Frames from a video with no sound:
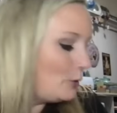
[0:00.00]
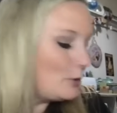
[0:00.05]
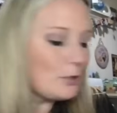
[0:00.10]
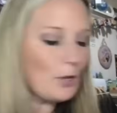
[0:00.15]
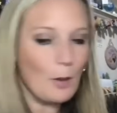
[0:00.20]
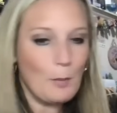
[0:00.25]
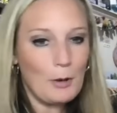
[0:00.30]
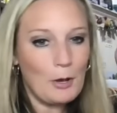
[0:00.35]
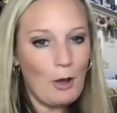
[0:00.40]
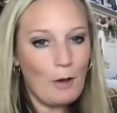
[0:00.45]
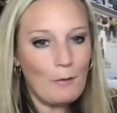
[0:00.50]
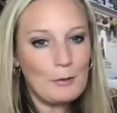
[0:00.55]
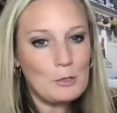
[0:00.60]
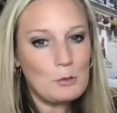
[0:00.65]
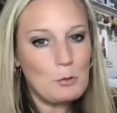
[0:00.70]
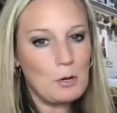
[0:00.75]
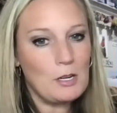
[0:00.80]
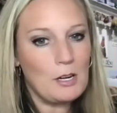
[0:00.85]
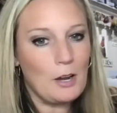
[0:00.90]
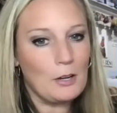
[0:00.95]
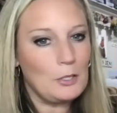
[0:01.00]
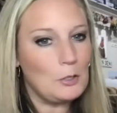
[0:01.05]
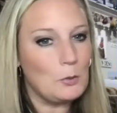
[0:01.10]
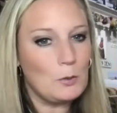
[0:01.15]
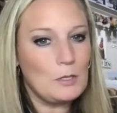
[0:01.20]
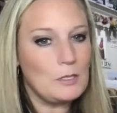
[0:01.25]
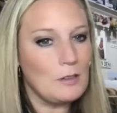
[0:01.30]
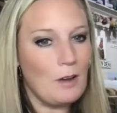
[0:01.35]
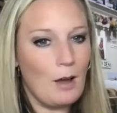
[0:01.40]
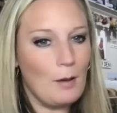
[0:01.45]
you saw my office right now, you
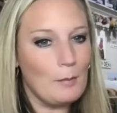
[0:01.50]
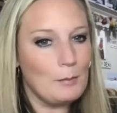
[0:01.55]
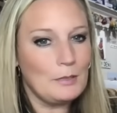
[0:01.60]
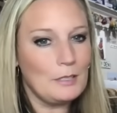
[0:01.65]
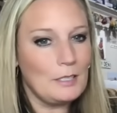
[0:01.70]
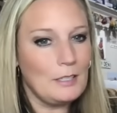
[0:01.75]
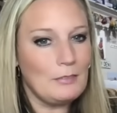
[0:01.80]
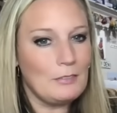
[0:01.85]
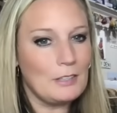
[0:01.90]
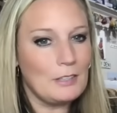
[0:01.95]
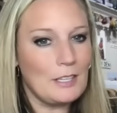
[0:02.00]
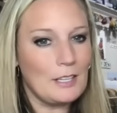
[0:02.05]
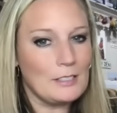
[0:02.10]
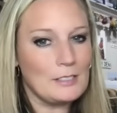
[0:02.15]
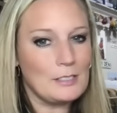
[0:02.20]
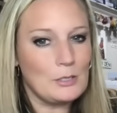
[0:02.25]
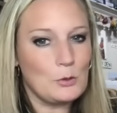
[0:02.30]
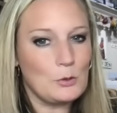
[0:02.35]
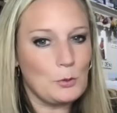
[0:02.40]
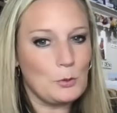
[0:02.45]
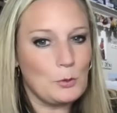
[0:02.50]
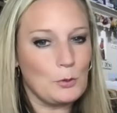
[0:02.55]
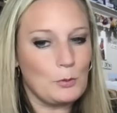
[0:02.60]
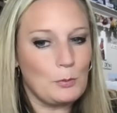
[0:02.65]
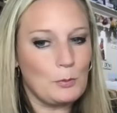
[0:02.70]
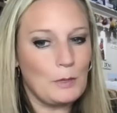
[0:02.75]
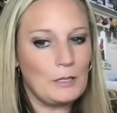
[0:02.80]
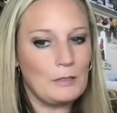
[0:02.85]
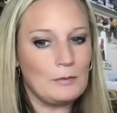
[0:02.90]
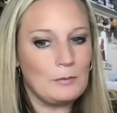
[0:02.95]
would not believe that that's the truth,
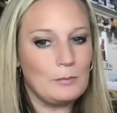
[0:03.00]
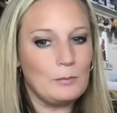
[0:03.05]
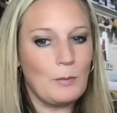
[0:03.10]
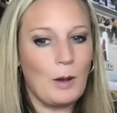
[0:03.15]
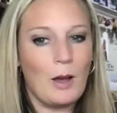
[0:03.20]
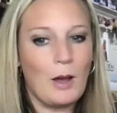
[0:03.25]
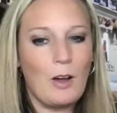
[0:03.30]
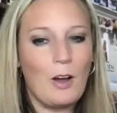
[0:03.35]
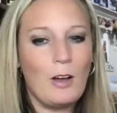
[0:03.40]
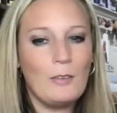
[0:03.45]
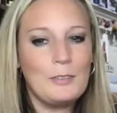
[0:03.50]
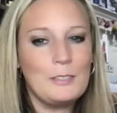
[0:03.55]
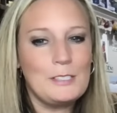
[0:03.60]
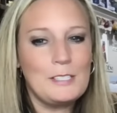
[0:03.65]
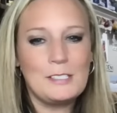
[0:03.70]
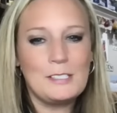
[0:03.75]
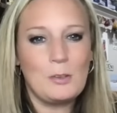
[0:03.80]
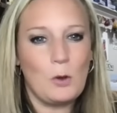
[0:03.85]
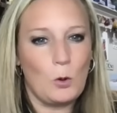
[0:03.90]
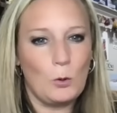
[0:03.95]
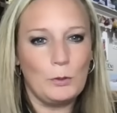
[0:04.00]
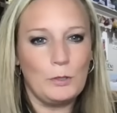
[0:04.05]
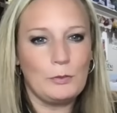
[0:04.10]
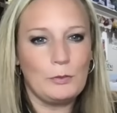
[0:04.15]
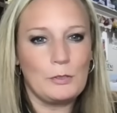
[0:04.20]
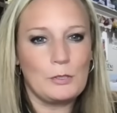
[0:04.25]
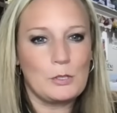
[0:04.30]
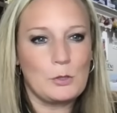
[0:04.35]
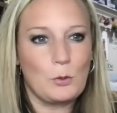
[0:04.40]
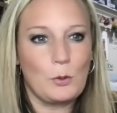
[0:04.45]
but my office is a whole
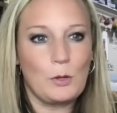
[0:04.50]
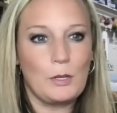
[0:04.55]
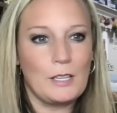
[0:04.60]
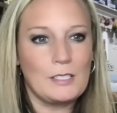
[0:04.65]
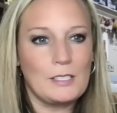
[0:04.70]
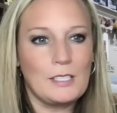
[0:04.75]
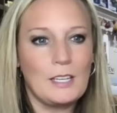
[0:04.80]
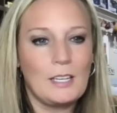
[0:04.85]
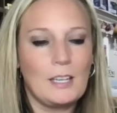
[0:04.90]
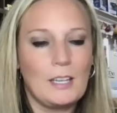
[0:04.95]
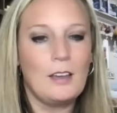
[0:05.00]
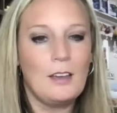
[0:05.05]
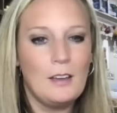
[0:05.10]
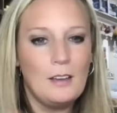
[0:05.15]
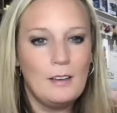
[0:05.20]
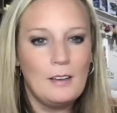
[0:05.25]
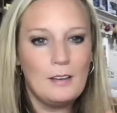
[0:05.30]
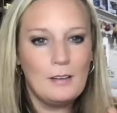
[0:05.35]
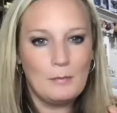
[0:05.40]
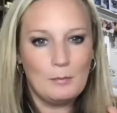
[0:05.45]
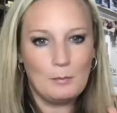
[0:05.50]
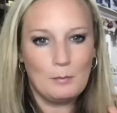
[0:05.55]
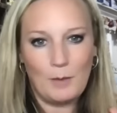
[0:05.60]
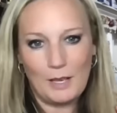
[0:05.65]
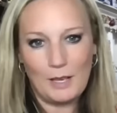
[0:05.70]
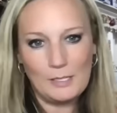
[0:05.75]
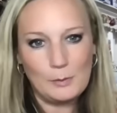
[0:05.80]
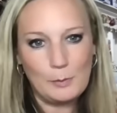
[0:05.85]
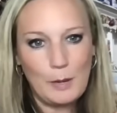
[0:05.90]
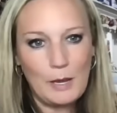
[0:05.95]
different story. That's like
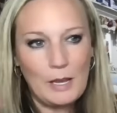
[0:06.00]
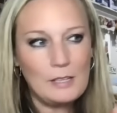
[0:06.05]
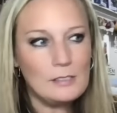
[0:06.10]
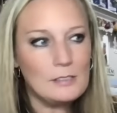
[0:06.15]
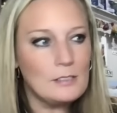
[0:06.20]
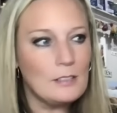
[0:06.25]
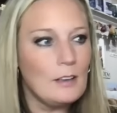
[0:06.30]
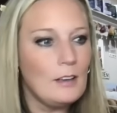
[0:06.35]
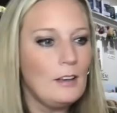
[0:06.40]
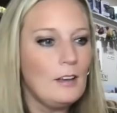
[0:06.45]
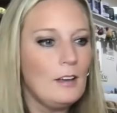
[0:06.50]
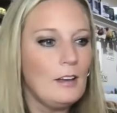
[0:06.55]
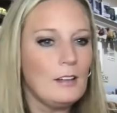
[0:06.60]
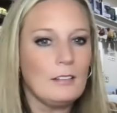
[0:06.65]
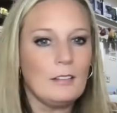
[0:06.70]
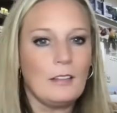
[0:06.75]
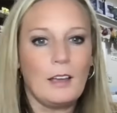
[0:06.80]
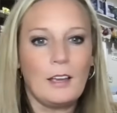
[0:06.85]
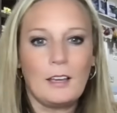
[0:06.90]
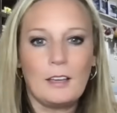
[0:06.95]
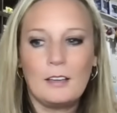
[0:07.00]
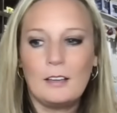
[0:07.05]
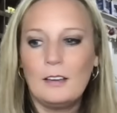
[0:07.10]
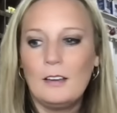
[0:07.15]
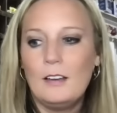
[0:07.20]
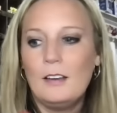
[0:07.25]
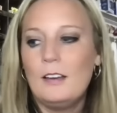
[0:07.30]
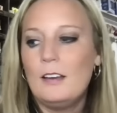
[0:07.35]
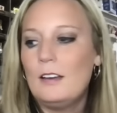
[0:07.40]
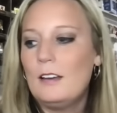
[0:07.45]
my space. Like,
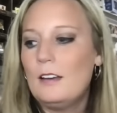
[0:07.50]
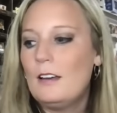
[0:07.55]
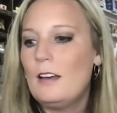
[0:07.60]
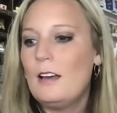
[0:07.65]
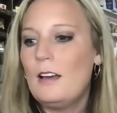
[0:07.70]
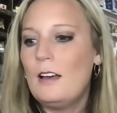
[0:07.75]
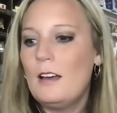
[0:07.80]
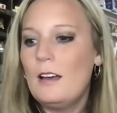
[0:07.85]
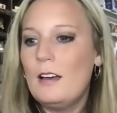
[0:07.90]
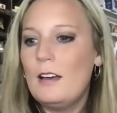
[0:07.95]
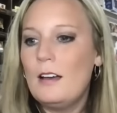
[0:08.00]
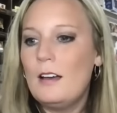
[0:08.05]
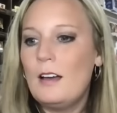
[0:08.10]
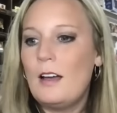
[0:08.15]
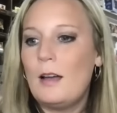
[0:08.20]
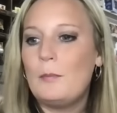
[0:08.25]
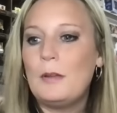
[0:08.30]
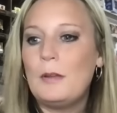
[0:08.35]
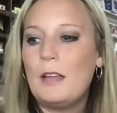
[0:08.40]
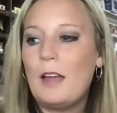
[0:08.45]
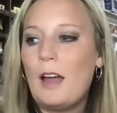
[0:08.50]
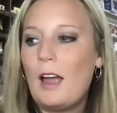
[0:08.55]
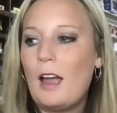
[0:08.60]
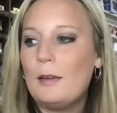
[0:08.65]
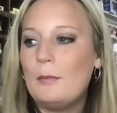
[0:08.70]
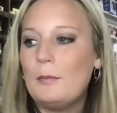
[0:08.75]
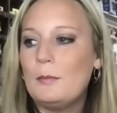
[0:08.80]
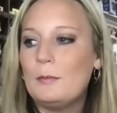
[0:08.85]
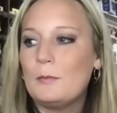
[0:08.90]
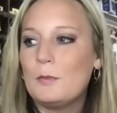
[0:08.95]

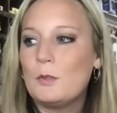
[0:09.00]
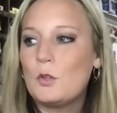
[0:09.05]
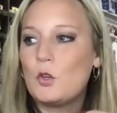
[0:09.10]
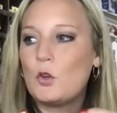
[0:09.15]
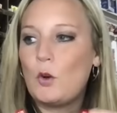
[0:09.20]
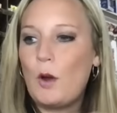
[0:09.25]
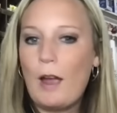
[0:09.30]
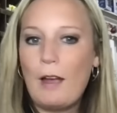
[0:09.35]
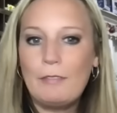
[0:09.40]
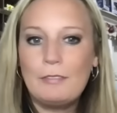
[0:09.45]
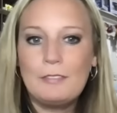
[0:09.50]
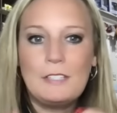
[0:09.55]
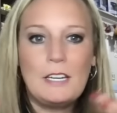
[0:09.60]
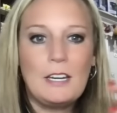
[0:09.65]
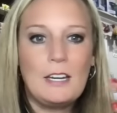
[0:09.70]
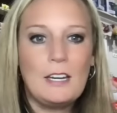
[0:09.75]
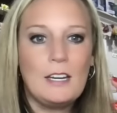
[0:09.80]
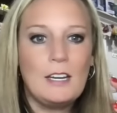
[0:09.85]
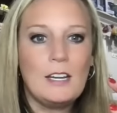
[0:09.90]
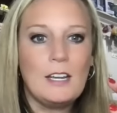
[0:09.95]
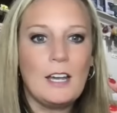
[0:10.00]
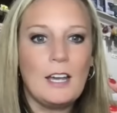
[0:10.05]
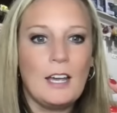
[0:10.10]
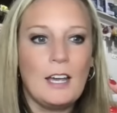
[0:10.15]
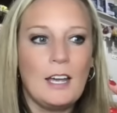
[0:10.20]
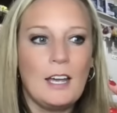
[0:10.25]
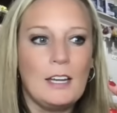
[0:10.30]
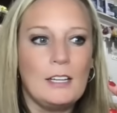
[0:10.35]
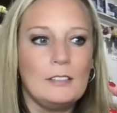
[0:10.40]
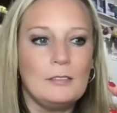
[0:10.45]
I'm crafty
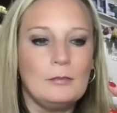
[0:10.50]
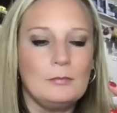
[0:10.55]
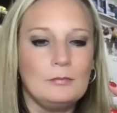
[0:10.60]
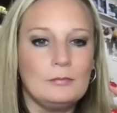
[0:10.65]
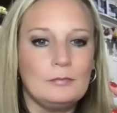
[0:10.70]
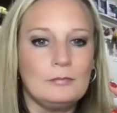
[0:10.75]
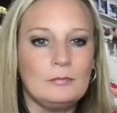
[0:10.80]
and